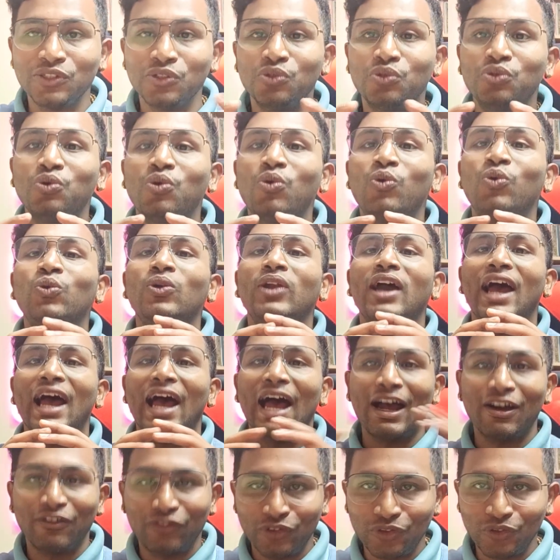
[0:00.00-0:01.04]
you don't
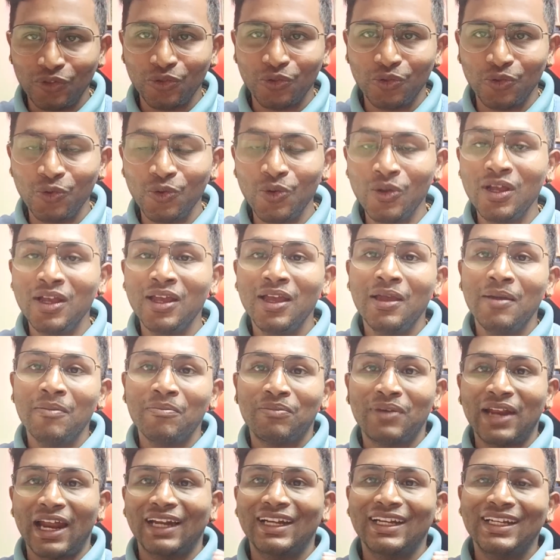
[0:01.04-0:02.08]
have to
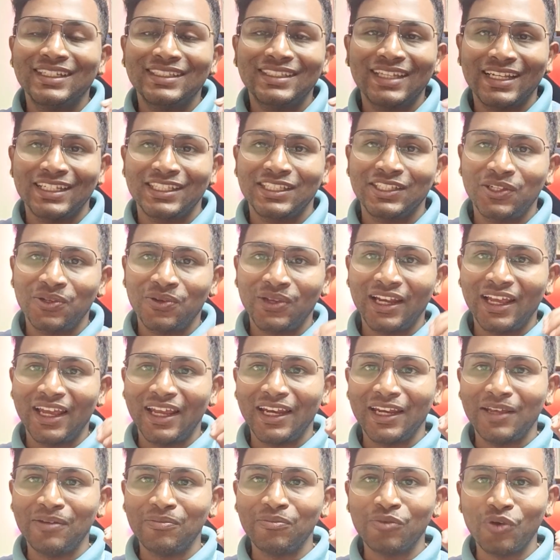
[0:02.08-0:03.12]
practice SQL
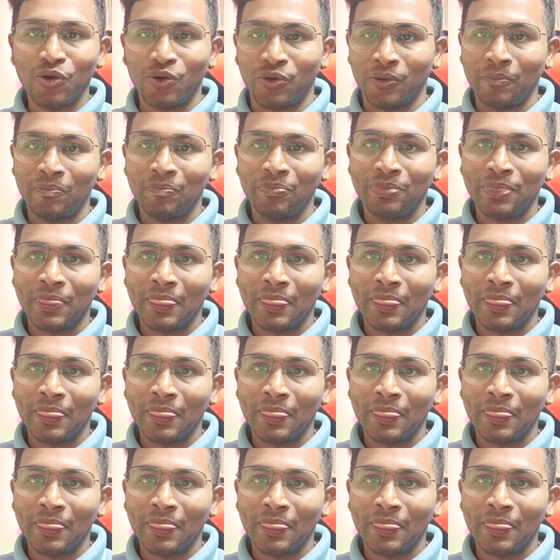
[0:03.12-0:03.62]
anymore.